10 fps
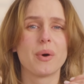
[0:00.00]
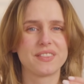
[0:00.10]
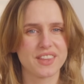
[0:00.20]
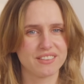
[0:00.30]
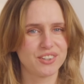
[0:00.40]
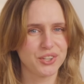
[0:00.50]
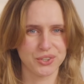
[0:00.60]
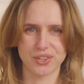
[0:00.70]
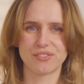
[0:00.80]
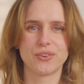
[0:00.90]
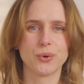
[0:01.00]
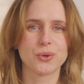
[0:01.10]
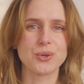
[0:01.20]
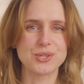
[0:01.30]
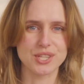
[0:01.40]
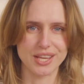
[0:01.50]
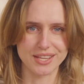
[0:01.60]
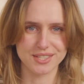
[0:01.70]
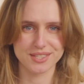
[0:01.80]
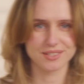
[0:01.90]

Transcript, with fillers: whatever your focus is.